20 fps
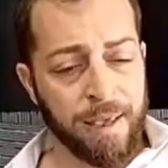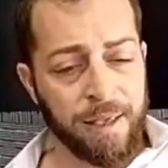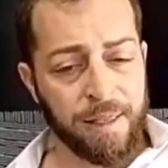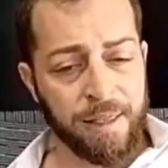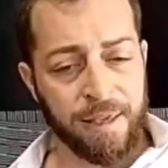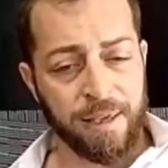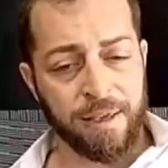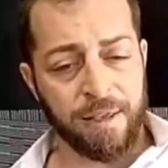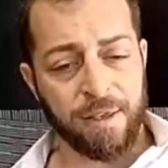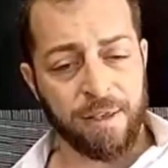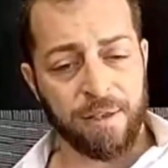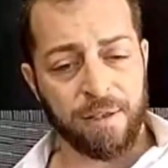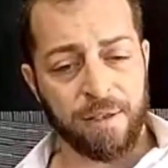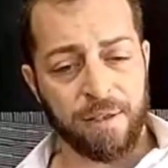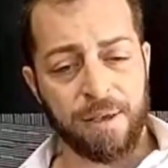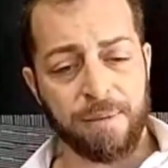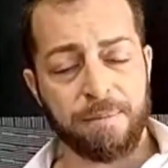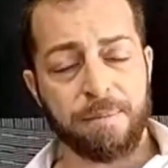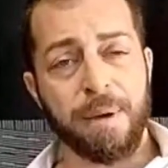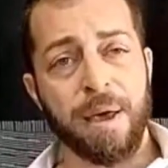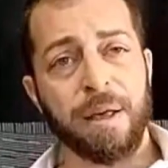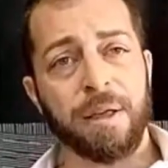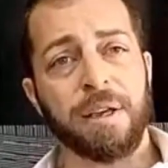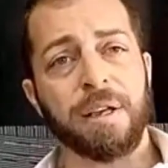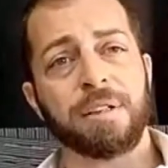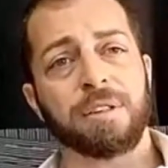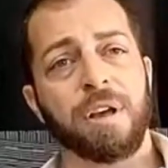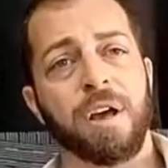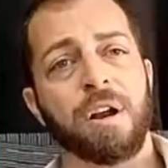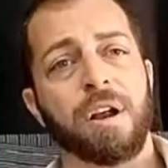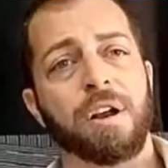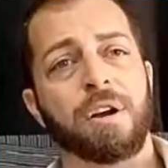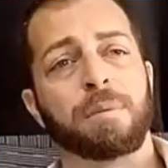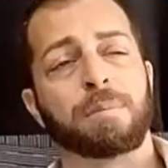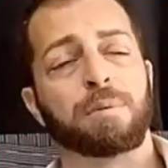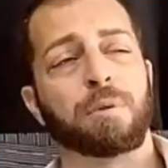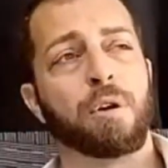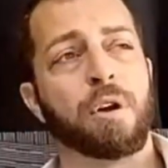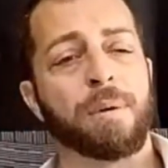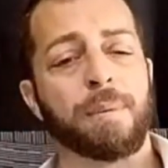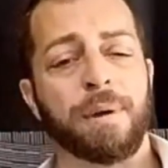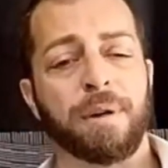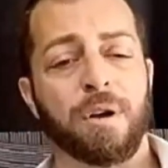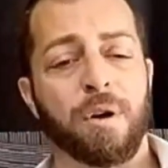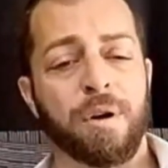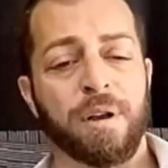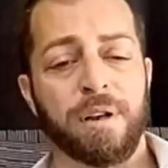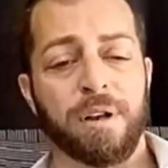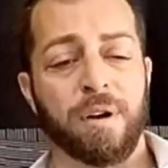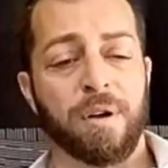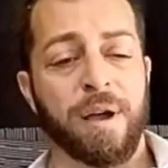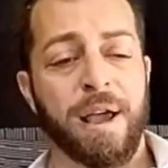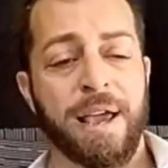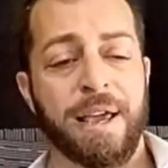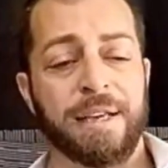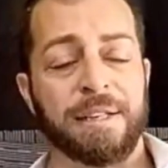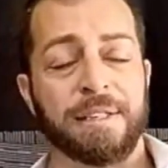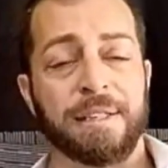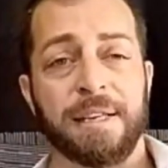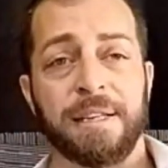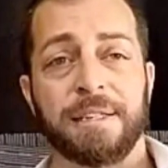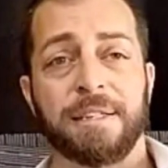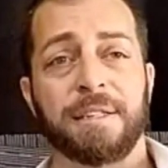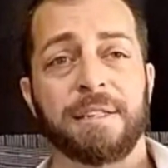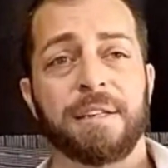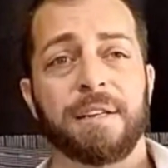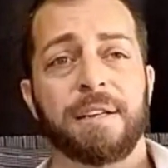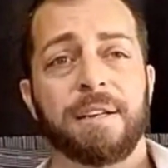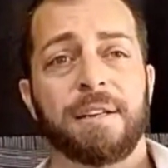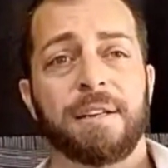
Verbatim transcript: The millions on unemployment going, you know, hey, is this,